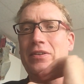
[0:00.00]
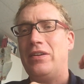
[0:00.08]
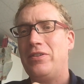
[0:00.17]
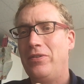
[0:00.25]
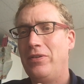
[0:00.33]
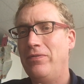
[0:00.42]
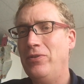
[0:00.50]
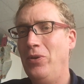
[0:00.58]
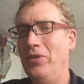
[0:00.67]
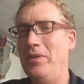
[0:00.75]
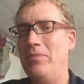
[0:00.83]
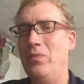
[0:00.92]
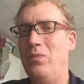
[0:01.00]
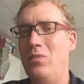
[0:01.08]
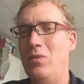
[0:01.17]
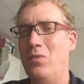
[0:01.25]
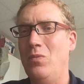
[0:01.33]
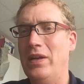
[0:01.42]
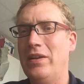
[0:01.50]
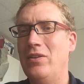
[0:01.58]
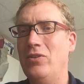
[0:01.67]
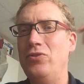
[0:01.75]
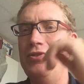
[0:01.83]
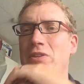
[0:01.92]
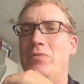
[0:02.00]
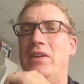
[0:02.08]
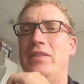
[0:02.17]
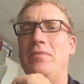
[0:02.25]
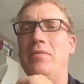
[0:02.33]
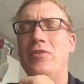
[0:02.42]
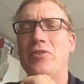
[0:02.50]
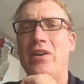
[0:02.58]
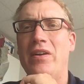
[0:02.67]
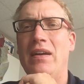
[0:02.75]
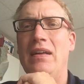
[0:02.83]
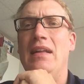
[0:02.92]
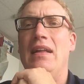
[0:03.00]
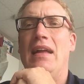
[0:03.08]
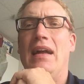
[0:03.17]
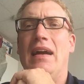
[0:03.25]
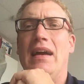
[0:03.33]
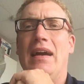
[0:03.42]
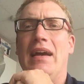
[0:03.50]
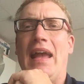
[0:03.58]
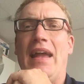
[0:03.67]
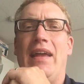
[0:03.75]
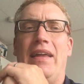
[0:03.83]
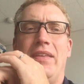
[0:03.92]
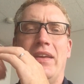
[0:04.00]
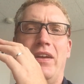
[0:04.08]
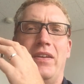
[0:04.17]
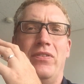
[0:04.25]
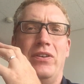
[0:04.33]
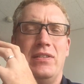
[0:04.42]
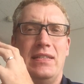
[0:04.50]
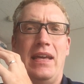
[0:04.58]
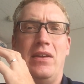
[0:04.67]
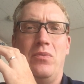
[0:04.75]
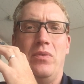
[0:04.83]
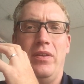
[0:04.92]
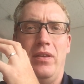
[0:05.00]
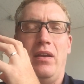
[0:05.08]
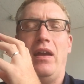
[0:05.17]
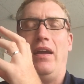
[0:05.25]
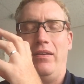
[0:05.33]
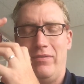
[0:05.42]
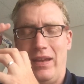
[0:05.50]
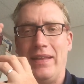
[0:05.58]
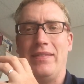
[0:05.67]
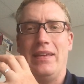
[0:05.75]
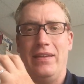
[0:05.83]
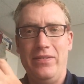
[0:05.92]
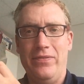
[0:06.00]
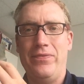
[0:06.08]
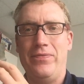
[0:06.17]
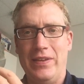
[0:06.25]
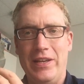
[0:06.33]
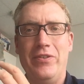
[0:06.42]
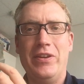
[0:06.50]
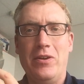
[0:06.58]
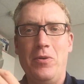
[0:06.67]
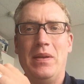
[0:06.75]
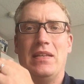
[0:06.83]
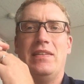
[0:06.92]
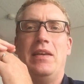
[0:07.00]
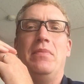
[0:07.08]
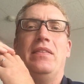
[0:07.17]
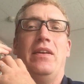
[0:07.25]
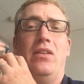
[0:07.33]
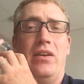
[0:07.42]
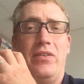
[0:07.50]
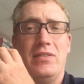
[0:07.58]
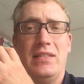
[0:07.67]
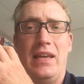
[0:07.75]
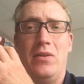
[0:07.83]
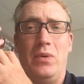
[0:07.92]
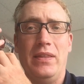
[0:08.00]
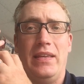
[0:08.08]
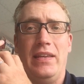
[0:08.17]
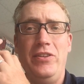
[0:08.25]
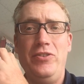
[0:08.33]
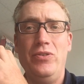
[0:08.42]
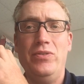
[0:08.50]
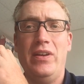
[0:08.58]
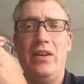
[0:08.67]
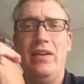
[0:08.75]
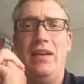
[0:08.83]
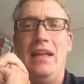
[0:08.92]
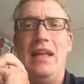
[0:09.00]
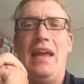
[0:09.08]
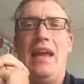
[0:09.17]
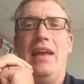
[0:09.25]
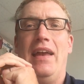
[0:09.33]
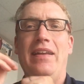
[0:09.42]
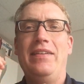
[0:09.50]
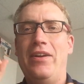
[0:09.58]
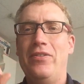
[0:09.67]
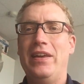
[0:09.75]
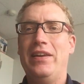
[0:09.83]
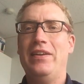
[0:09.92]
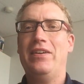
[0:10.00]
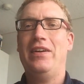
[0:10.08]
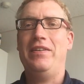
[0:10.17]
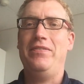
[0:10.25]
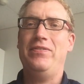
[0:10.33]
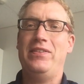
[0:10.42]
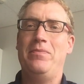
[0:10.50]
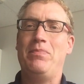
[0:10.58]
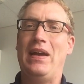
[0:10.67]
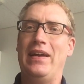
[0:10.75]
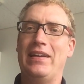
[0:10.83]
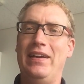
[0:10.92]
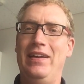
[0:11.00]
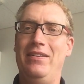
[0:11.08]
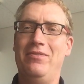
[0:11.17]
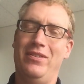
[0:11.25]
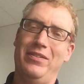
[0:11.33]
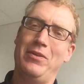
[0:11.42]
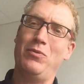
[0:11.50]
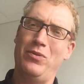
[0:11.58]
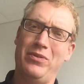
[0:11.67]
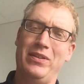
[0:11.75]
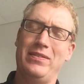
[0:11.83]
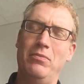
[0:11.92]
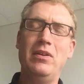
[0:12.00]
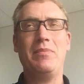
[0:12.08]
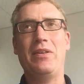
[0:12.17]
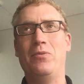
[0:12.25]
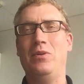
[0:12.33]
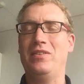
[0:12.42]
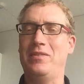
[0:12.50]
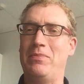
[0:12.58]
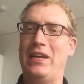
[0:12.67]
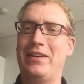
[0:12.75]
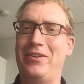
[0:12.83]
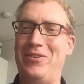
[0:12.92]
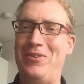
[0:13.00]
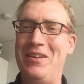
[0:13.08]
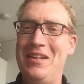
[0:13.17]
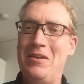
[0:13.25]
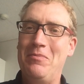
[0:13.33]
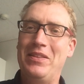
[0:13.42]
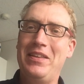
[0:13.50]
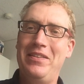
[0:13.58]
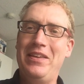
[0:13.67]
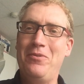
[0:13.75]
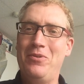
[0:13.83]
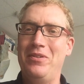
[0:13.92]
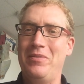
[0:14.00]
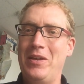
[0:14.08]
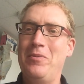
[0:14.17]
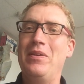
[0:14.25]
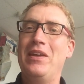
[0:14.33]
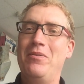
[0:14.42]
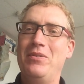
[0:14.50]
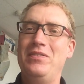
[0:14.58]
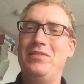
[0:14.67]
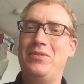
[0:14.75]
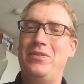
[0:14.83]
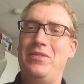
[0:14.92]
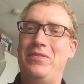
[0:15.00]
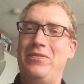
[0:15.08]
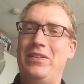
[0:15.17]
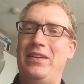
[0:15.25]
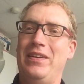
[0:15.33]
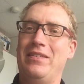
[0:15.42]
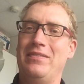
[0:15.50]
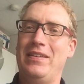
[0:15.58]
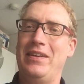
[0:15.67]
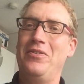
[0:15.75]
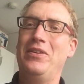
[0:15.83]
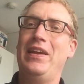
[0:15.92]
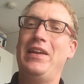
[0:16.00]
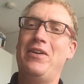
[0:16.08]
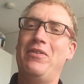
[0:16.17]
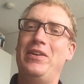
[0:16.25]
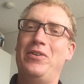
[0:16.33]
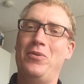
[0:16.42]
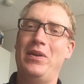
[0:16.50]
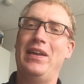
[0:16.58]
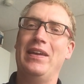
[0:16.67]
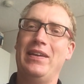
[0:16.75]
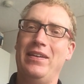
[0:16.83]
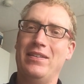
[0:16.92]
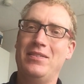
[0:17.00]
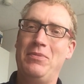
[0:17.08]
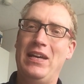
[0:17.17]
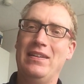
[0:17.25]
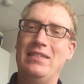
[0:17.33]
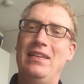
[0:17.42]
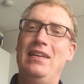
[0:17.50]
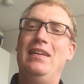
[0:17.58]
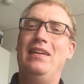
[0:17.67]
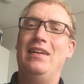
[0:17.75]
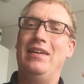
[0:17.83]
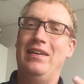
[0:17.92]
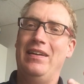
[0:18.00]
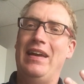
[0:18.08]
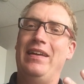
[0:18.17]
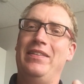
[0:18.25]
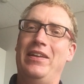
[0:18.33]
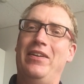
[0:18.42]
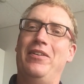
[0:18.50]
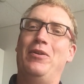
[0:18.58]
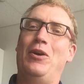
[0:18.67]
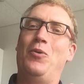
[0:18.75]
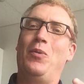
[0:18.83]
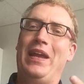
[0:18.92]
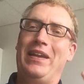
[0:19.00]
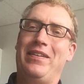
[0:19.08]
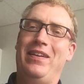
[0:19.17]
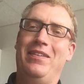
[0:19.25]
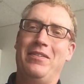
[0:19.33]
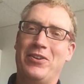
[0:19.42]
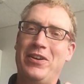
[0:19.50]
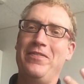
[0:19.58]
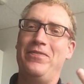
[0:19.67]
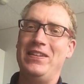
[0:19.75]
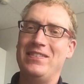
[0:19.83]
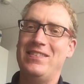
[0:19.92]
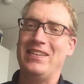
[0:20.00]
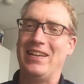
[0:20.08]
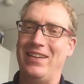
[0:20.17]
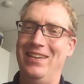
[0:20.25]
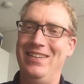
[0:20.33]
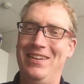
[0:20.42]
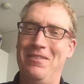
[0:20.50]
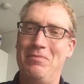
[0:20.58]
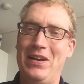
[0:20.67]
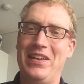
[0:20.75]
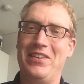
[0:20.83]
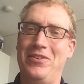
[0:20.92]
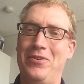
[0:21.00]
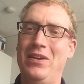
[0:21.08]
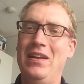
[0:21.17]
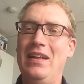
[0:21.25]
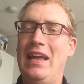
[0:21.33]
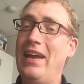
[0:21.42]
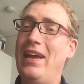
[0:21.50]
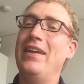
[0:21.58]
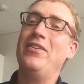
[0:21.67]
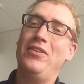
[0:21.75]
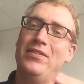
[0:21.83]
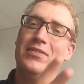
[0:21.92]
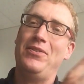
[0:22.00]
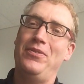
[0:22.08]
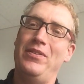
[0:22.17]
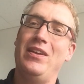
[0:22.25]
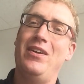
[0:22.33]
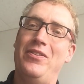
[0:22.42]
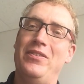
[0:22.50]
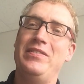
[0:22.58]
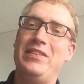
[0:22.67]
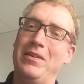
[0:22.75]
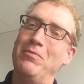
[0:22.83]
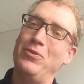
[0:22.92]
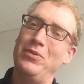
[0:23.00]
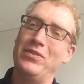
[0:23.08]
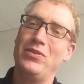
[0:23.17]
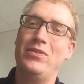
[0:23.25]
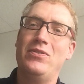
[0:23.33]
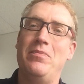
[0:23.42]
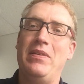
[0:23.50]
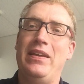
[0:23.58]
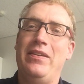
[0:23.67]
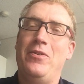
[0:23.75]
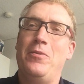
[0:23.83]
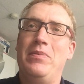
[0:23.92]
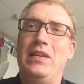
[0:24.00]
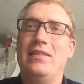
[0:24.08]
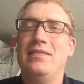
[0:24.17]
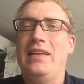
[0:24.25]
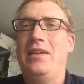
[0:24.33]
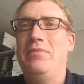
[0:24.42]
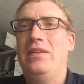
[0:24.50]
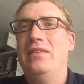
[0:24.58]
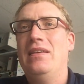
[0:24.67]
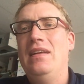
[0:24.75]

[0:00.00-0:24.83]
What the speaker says: You've told them what conclusion you want them to draw, and they kind of understand at the end of hearing your opening statement, they'll understand what the issues are, and now they can kind of sit back. Well, they won't really, well, maybe they will sit back, I don't know. But they'll be able to sort of say, okay, now I know what I can expect, and they'll await convincing by you and also the other team who has also made an opening statement.